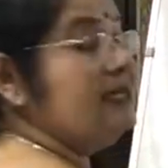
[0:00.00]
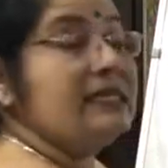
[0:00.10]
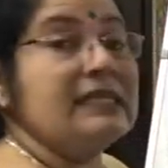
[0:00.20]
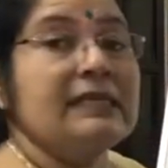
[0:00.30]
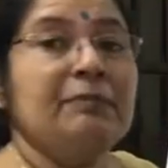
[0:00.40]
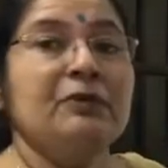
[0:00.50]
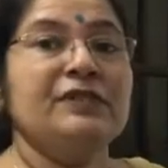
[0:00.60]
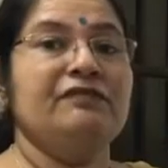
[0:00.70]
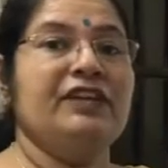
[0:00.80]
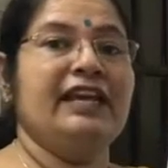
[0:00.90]
Suppose
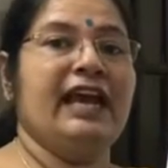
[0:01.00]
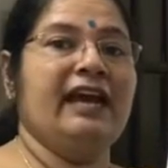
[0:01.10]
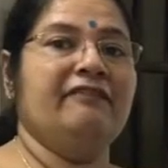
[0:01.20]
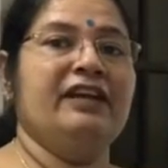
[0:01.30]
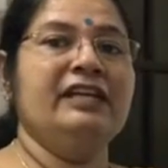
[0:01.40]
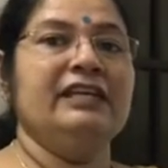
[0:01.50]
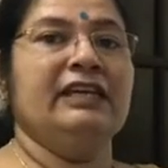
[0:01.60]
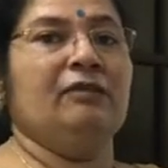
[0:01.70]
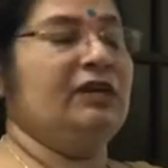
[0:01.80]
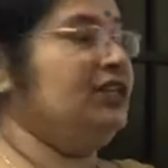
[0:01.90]
we have an
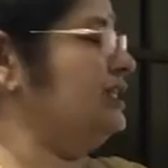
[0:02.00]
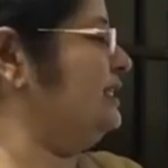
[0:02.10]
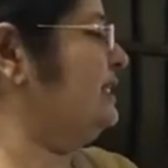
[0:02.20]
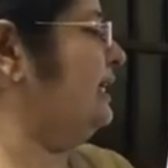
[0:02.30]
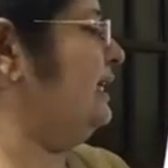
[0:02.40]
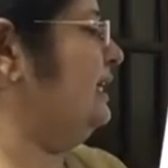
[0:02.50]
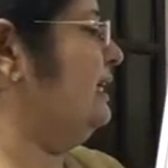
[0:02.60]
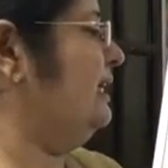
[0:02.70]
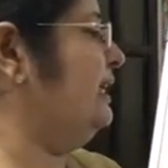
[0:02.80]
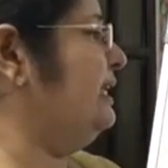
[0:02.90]
equation, say
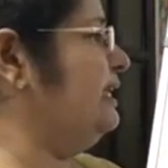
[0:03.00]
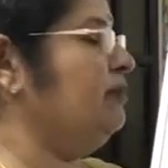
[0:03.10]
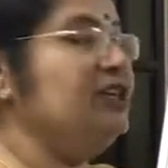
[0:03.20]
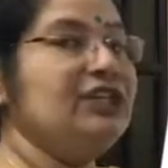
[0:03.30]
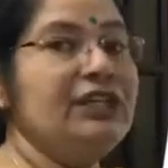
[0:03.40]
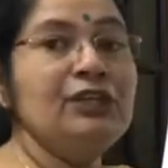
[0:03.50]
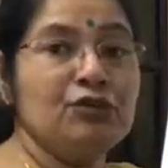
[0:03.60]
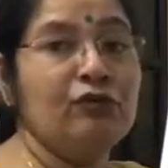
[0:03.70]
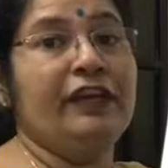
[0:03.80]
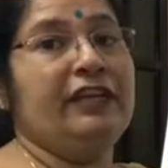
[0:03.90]
linear equation in two
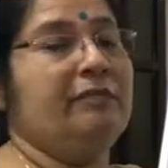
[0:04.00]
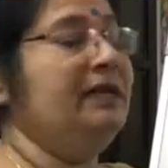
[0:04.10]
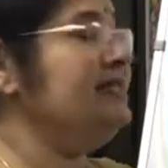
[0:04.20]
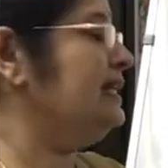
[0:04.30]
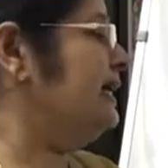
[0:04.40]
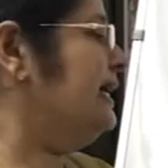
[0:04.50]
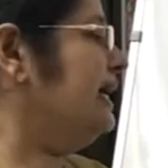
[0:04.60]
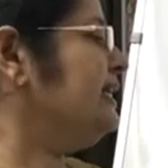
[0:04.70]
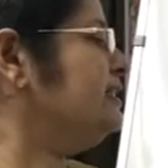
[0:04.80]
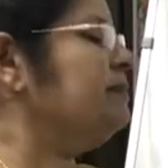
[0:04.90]
variables,
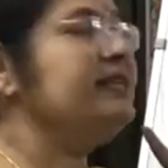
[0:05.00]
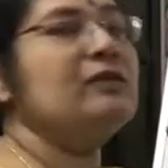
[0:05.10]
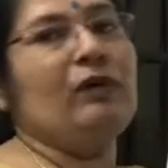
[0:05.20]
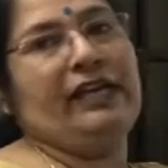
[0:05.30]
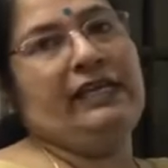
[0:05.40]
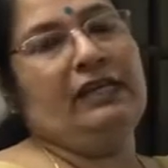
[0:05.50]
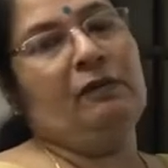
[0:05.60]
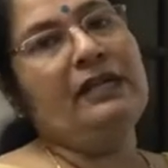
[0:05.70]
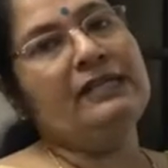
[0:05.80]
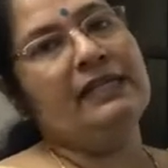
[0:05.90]
x plus y
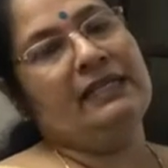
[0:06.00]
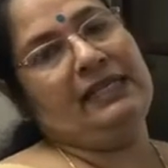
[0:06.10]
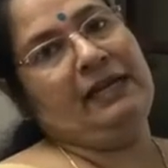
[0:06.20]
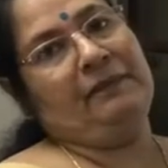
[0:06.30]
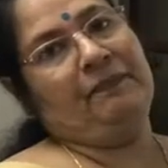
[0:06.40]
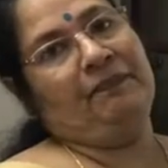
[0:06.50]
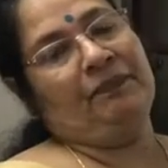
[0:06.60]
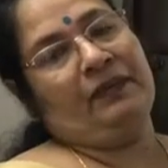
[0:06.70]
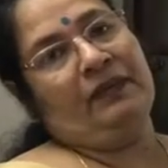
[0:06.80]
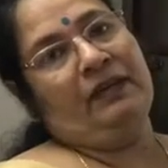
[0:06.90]
equals 10.
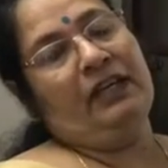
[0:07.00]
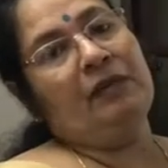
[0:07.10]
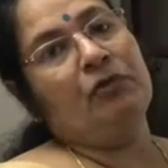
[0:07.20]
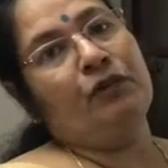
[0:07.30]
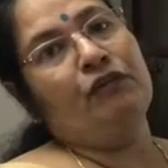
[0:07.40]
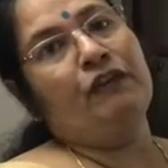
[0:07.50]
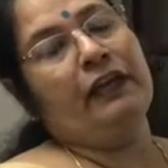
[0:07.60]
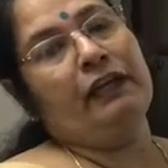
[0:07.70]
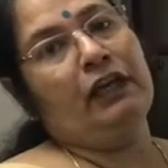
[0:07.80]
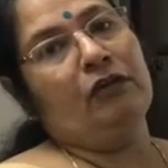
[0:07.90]
Now I am going to
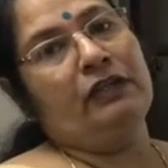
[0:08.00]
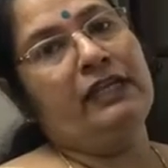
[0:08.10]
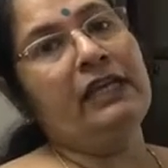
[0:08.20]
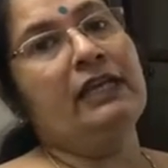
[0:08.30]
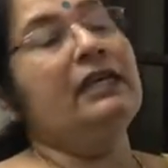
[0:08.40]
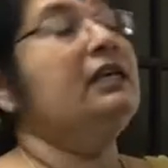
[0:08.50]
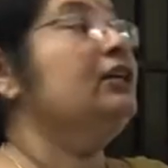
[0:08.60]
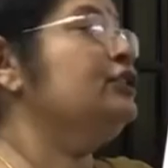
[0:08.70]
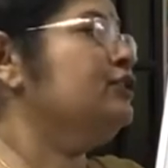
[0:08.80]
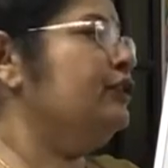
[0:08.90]
find out the
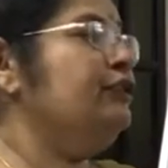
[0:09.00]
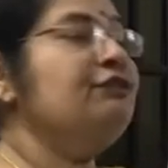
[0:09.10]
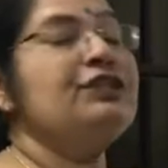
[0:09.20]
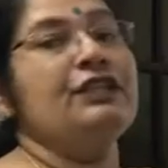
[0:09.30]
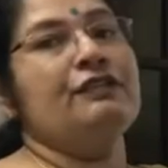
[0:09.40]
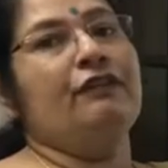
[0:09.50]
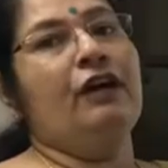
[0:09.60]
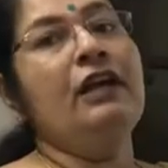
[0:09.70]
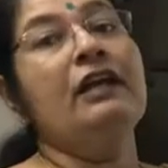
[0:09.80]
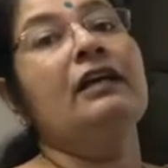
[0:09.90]
solutions for
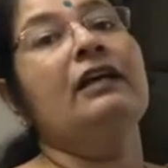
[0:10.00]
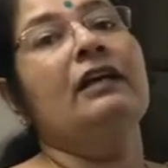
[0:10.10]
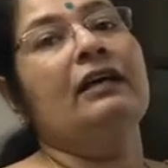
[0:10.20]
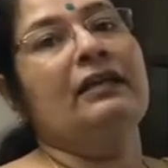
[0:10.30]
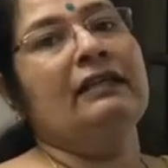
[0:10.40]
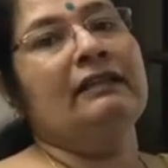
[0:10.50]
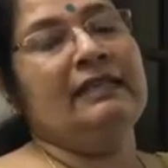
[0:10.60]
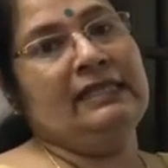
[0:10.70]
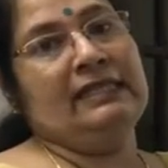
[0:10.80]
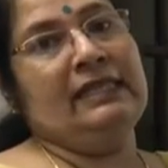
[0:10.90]

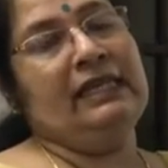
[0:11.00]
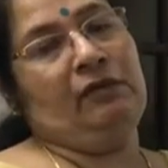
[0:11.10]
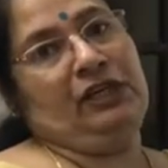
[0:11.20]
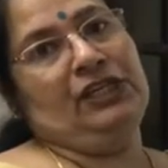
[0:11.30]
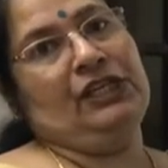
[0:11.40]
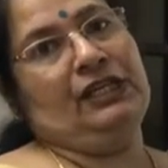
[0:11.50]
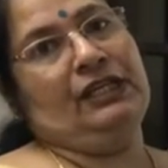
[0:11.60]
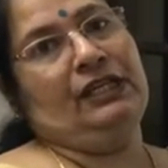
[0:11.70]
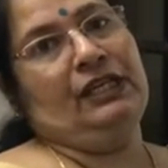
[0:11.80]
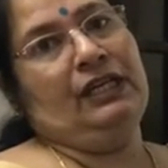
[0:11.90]
this equation.
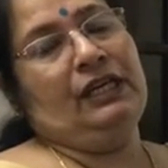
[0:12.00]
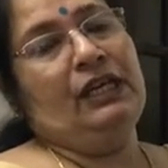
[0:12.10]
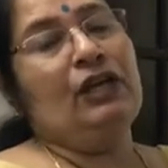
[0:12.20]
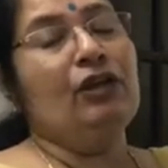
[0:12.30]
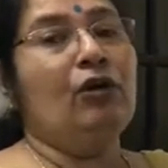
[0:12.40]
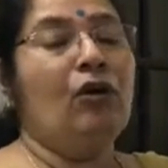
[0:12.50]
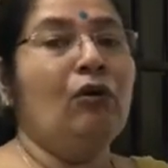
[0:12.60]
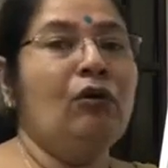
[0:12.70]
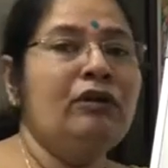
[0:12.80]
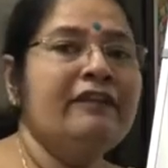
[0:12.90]
Now
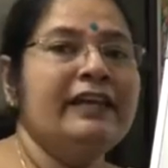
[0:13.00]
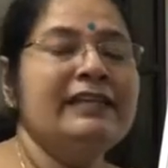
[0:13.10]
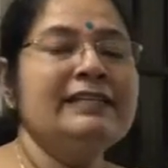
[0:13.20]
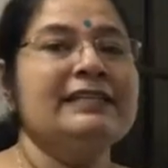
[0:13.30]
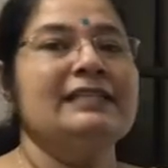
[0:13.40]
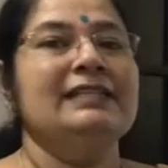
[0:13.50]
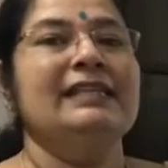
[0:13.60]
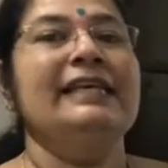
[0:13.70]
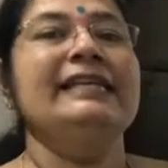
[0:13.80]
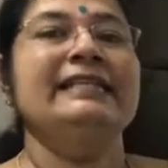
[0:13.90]
always
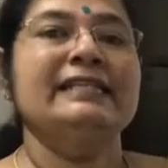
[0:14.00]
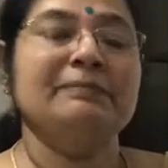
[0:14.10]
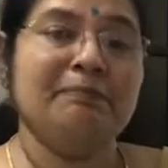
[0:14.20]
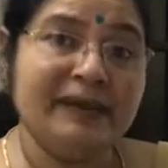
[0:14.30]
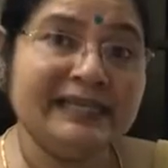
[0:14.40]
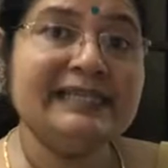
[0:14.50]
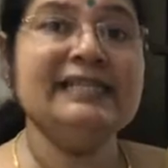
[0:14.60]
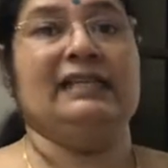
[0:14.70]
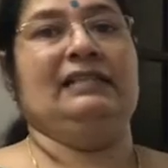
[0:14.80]
it is better